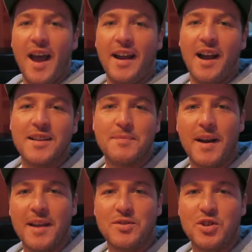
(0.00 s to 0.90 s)
Hey guys,
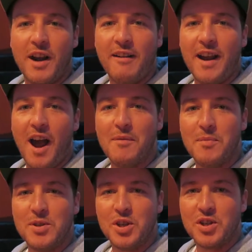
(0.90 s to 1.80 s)
my name's Gerry, I'm
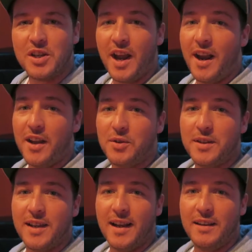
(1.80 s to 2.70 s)
a magician and I do
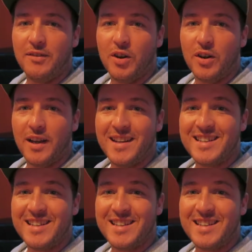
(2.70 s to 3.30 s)
a daily vlog.